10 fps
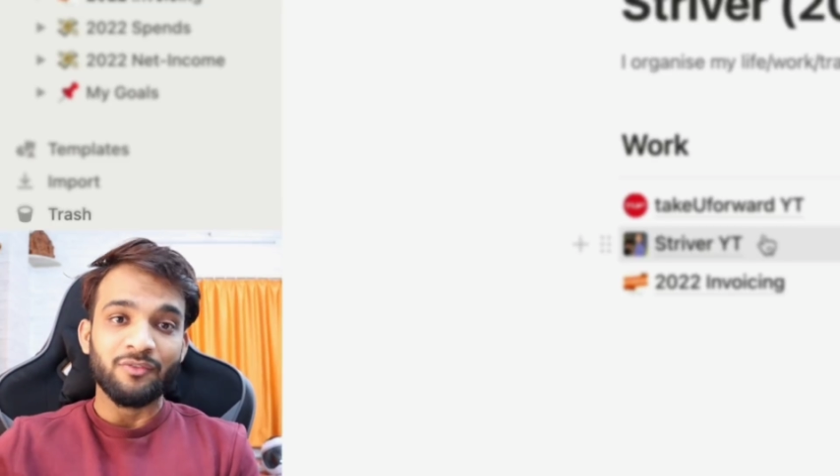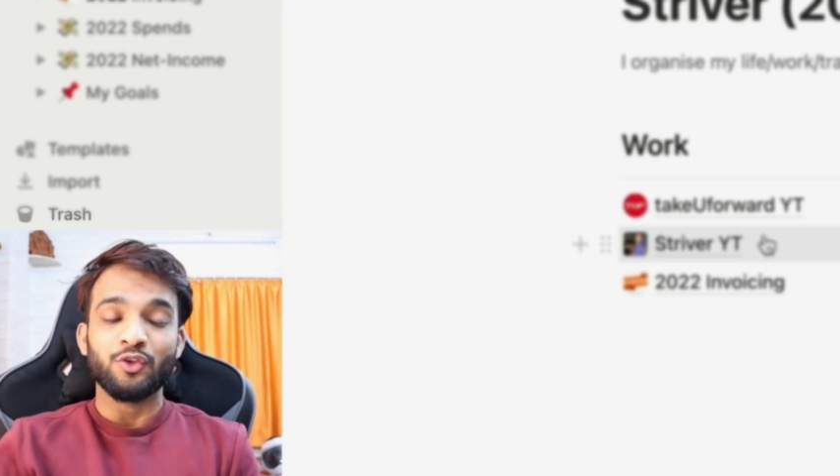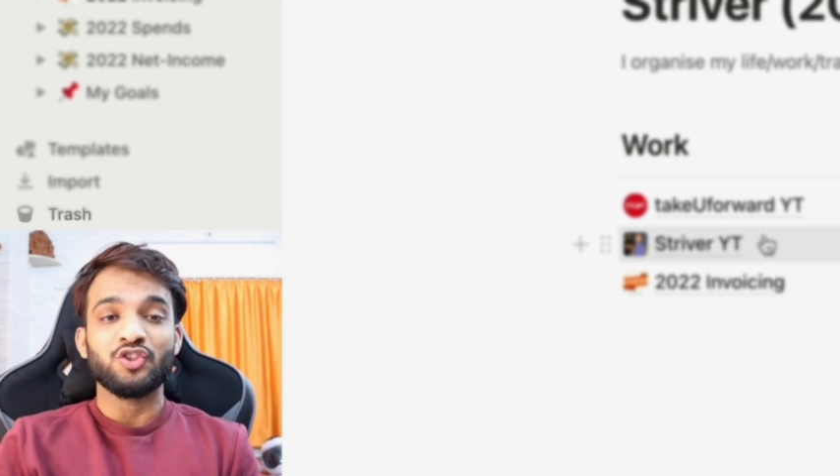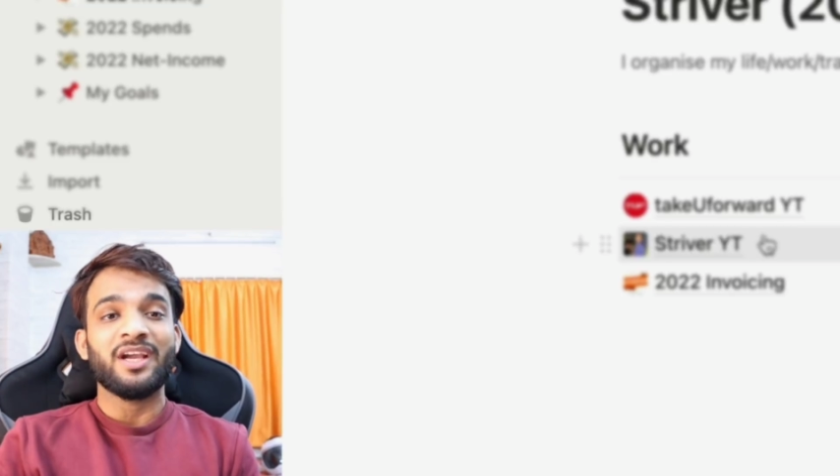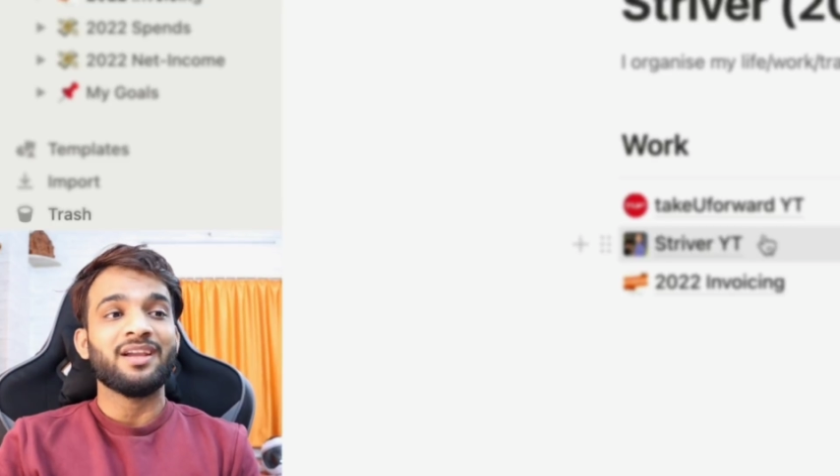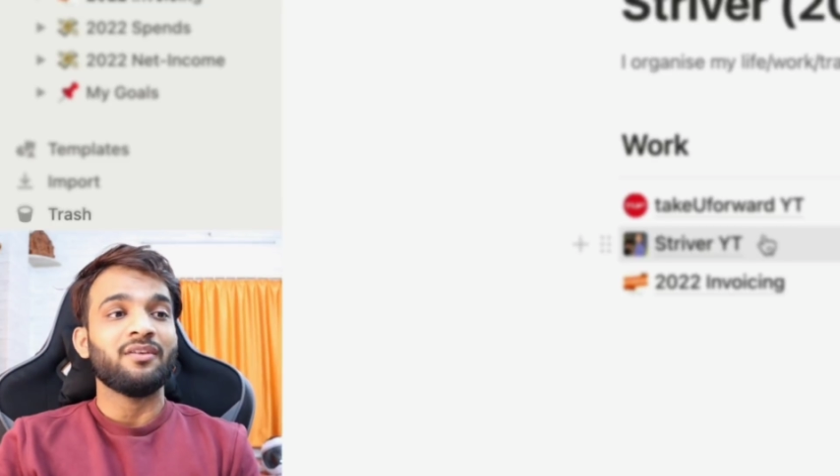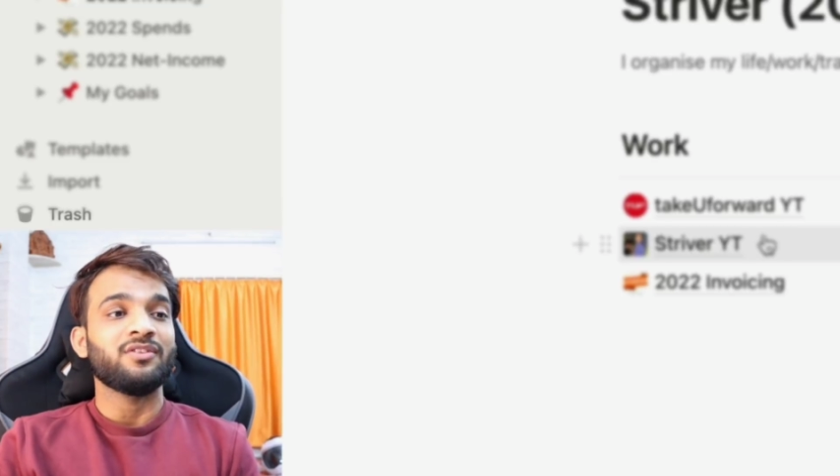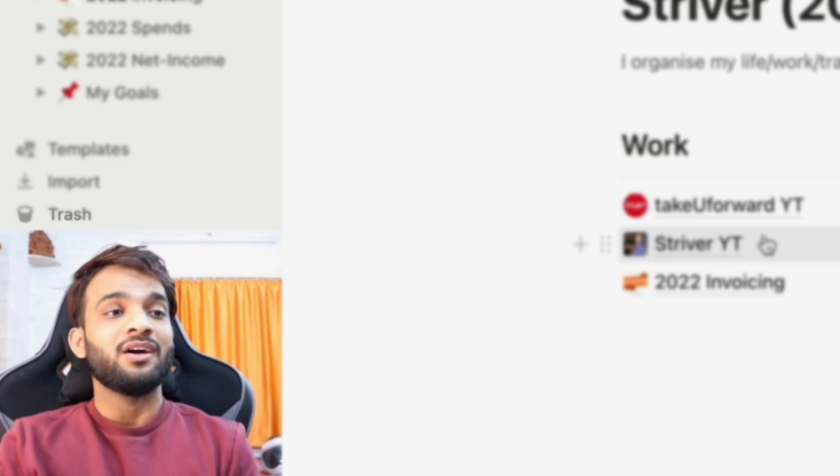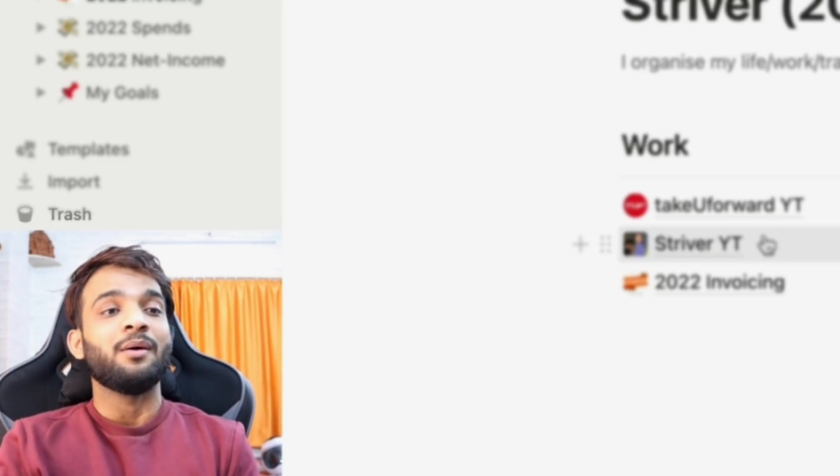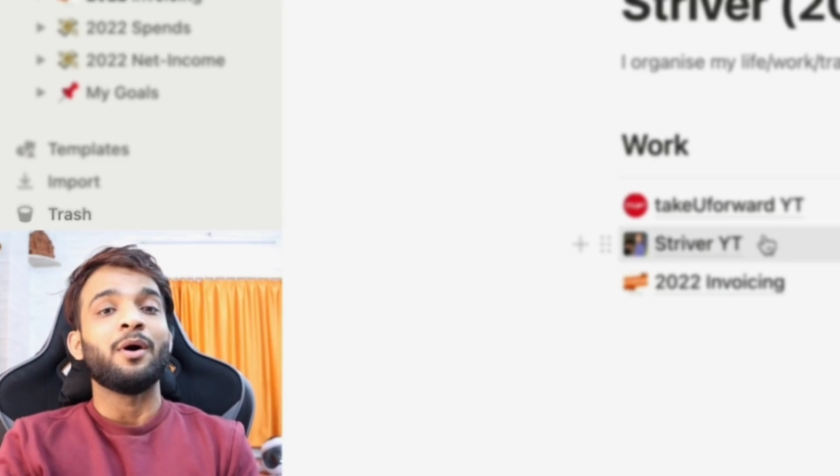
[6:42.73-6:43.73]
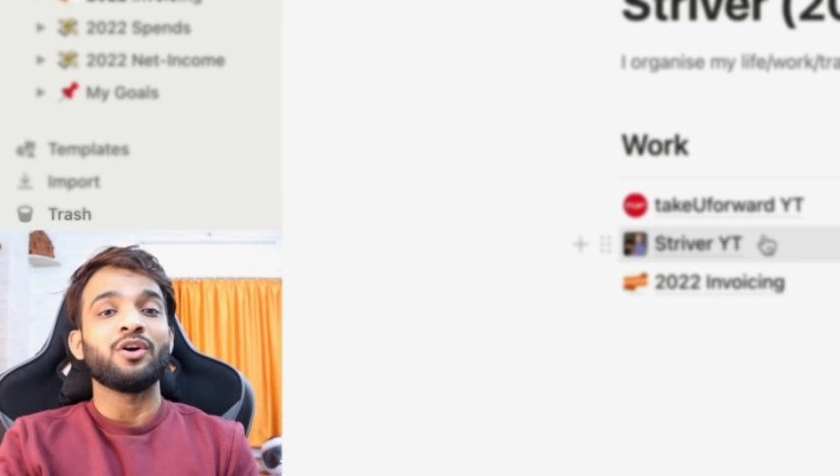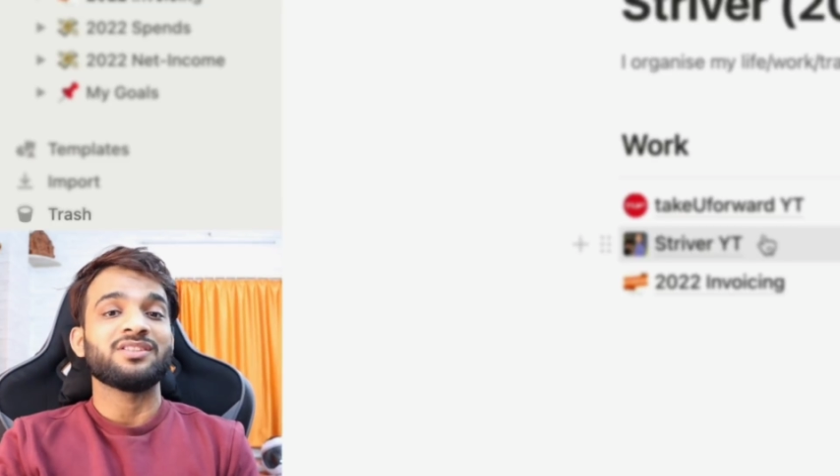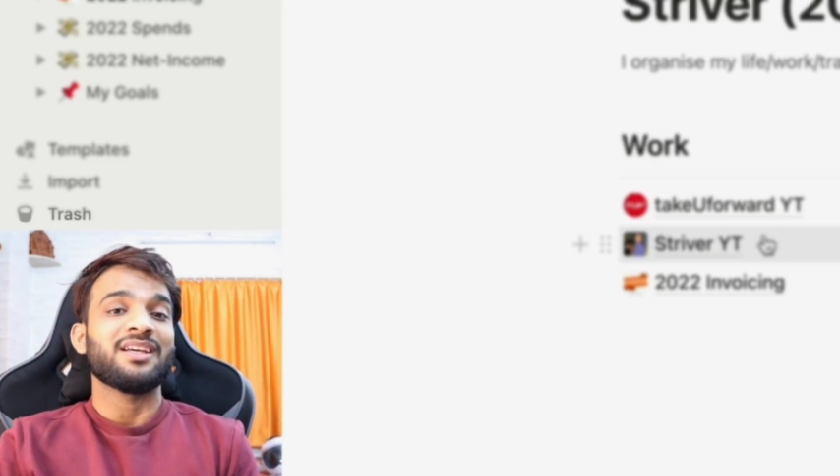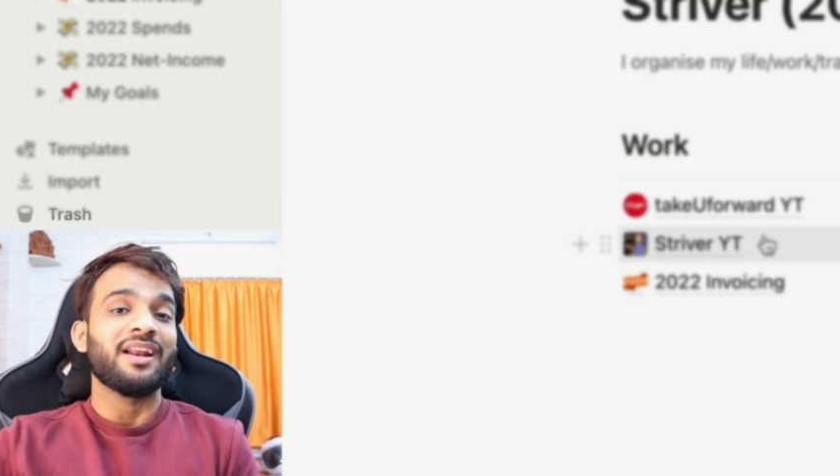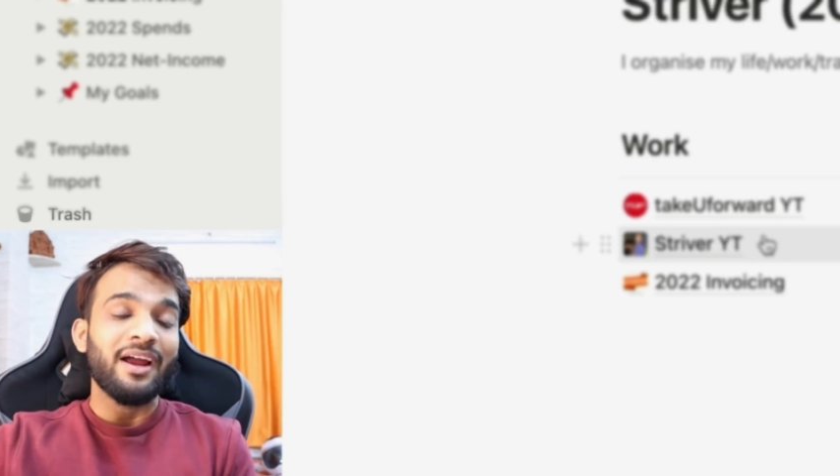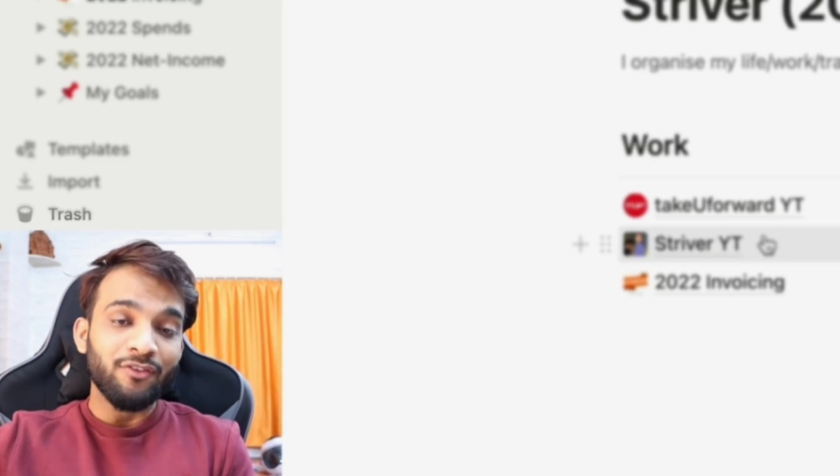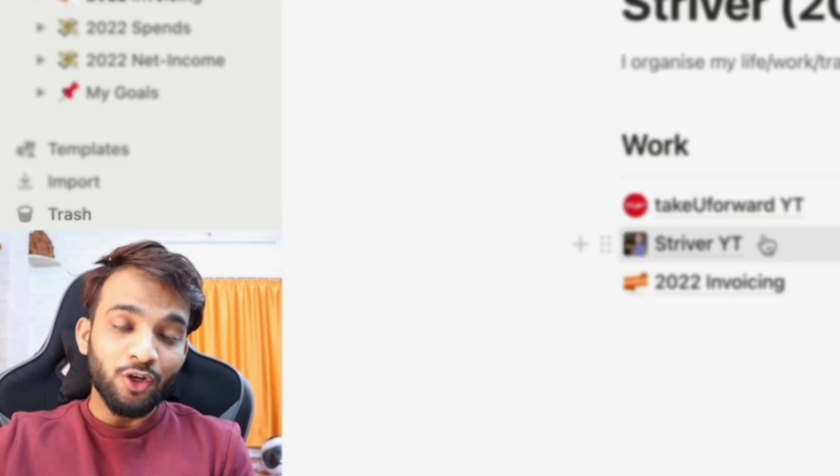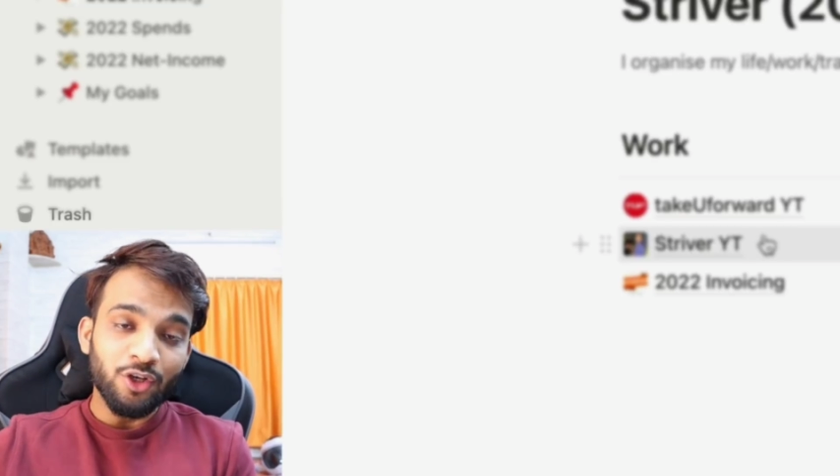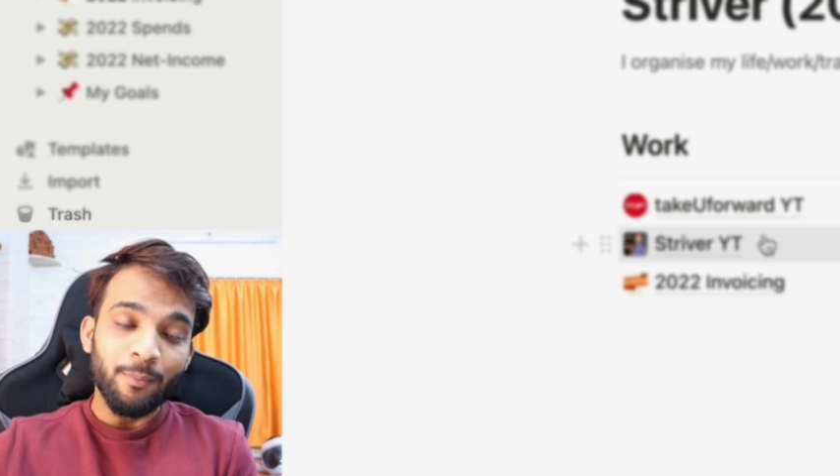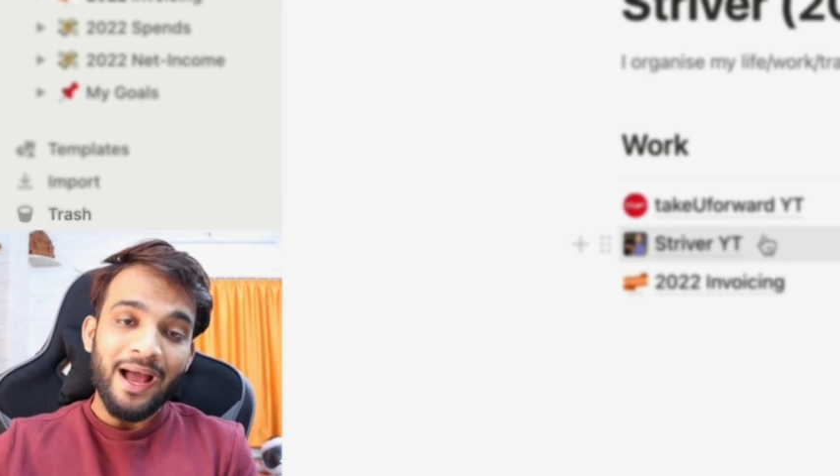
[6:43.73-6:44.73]
You have to check if the amount has arrived
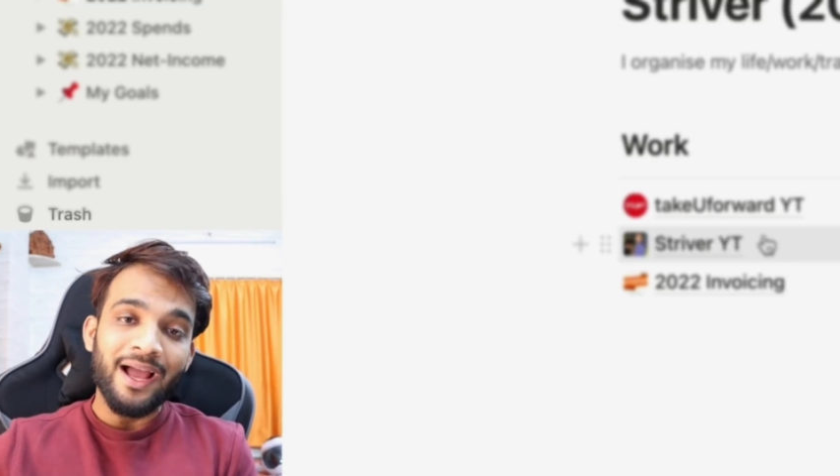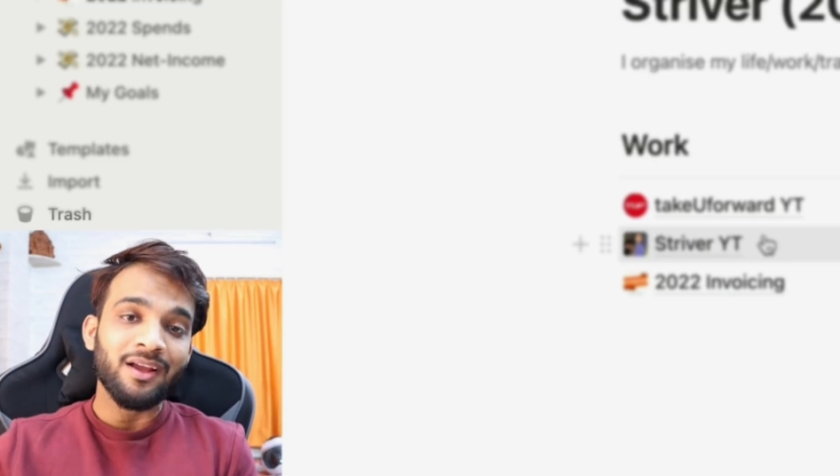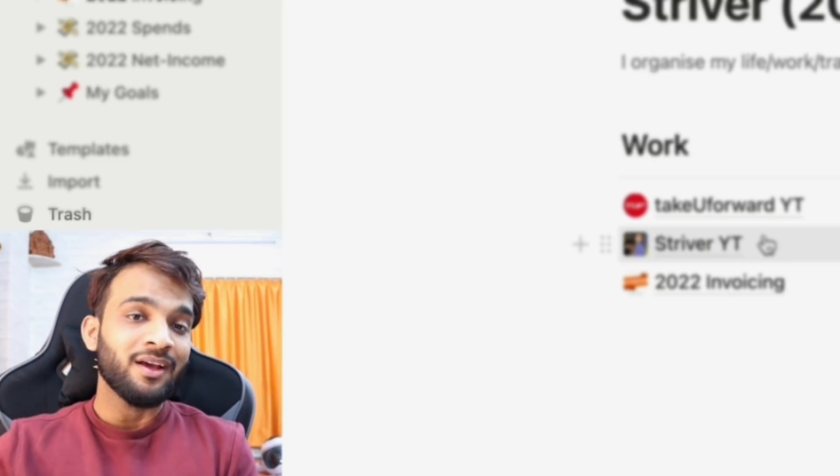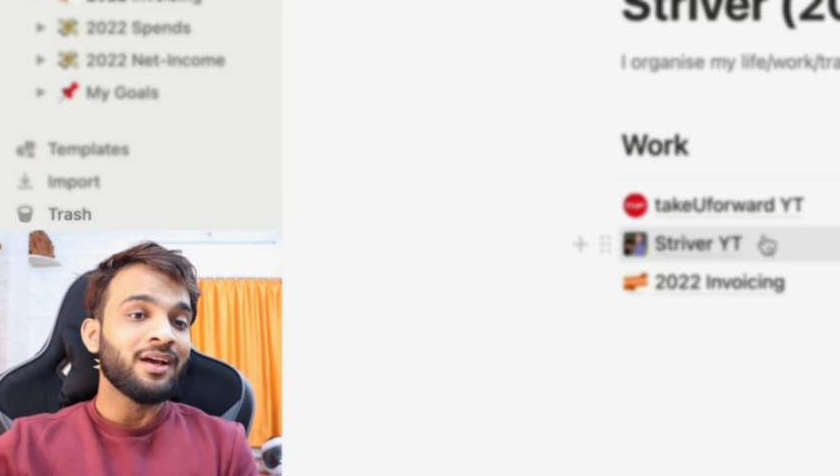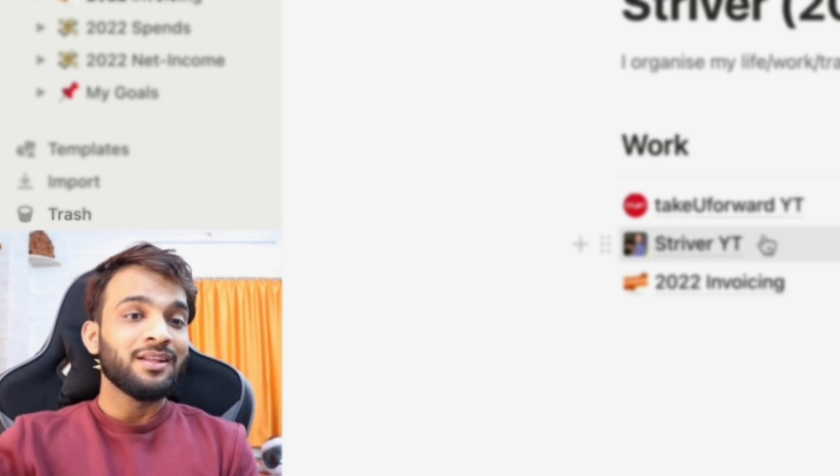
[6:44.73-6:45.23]
on your bank.